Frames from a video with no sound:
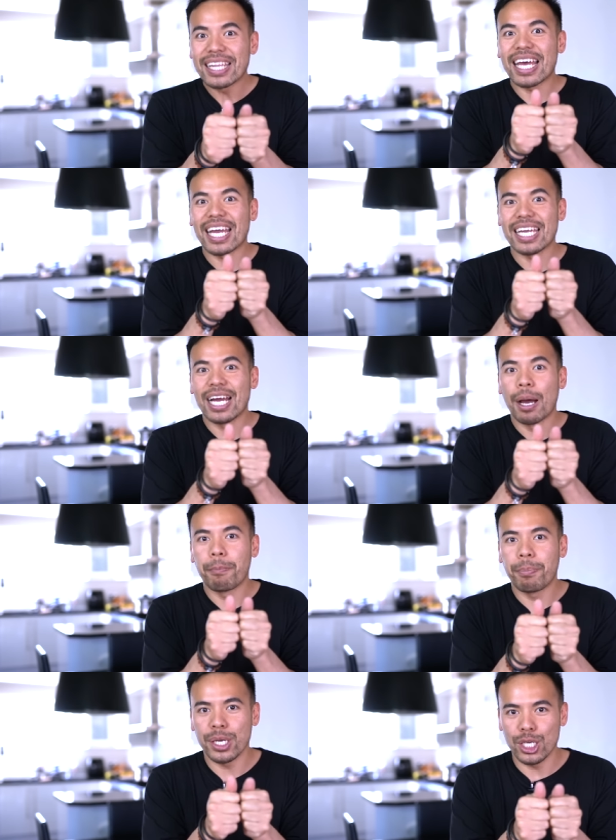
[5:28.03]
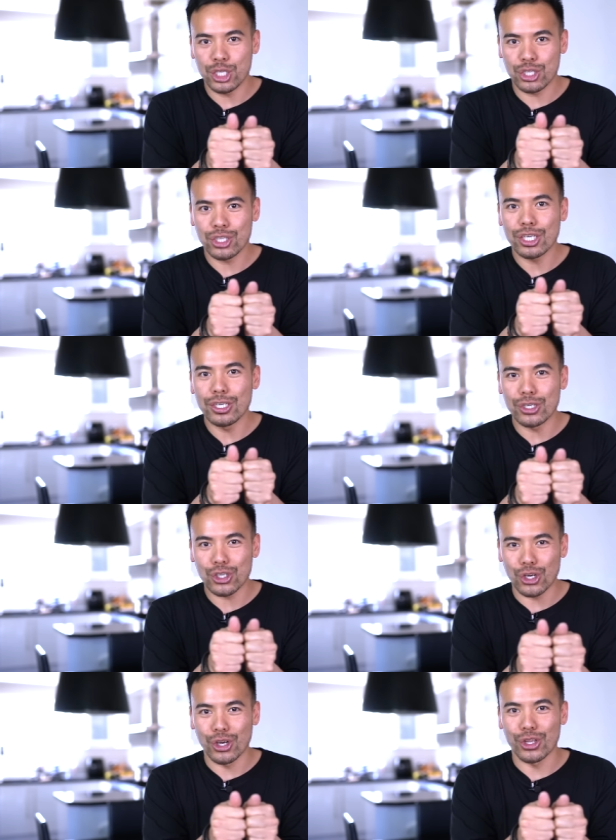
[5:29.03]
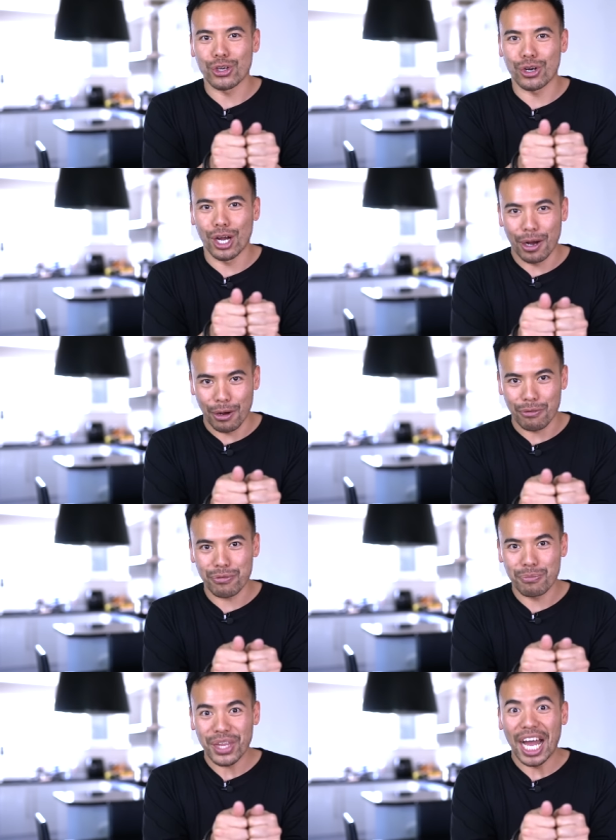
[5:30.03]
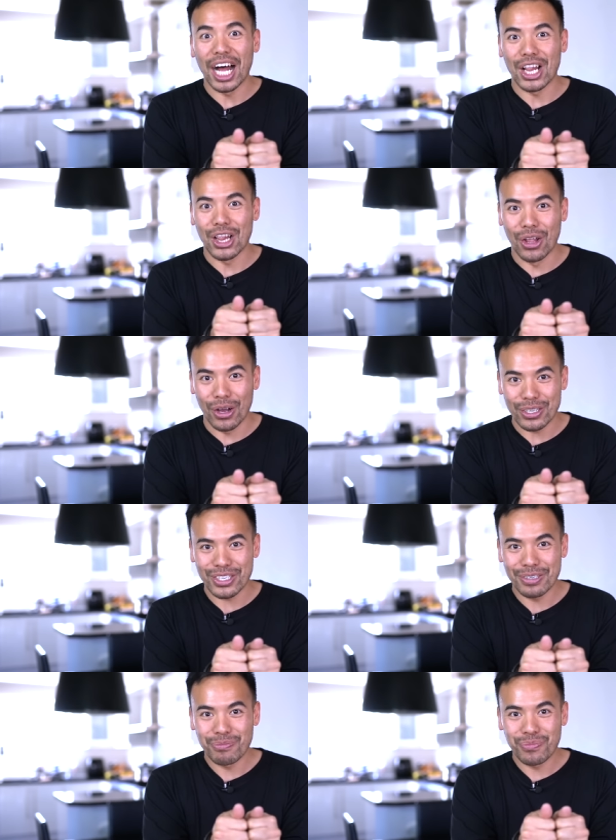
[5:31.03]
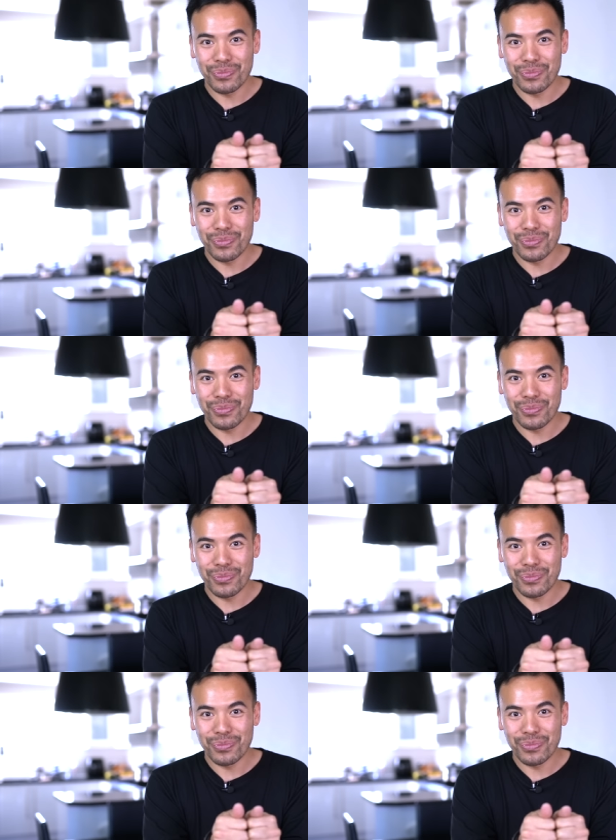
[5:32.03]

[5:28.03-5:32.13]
they piss each other off a lot.